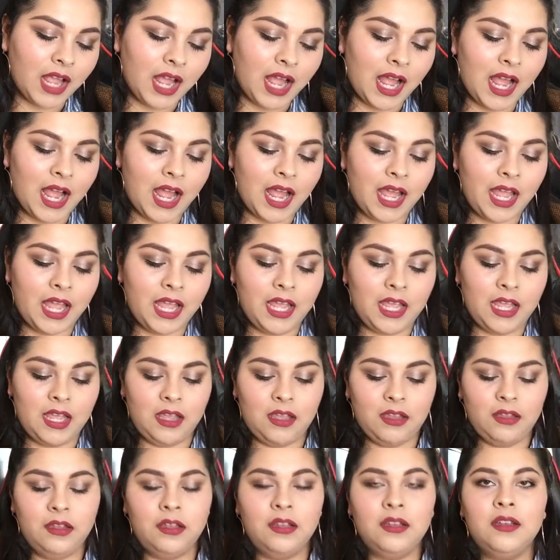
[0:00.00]
I
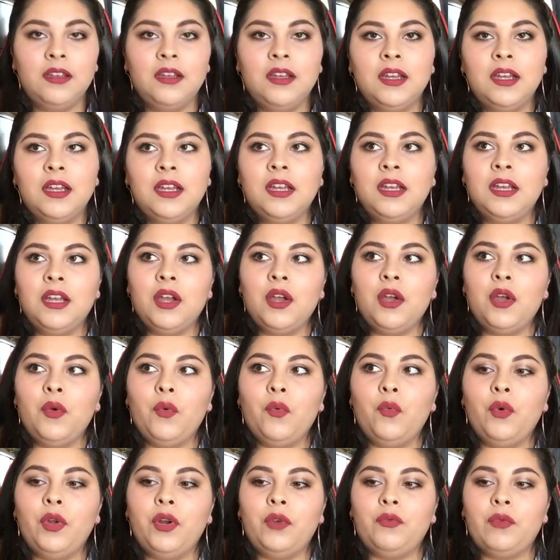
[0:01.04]

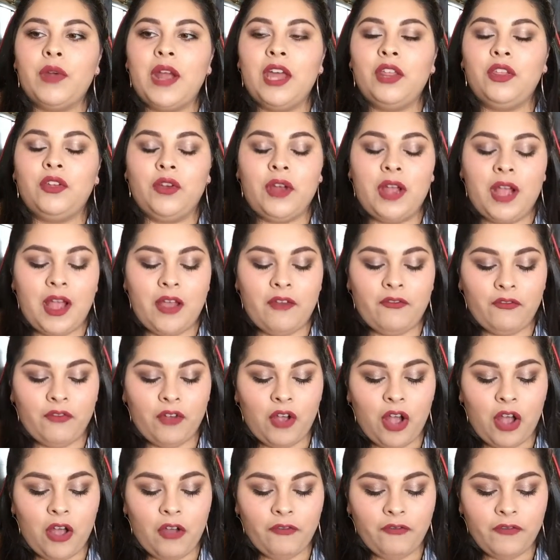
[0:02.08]
would rather have
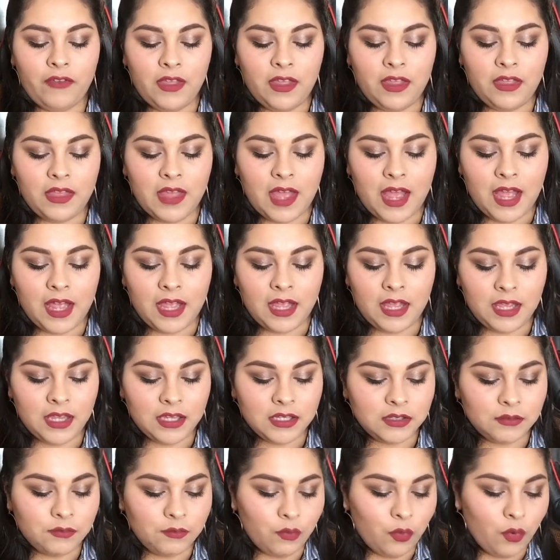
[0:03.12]
coffee that is
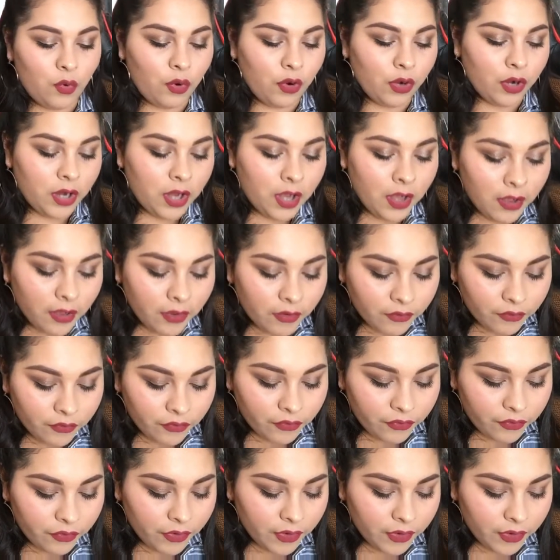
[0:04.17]
more of,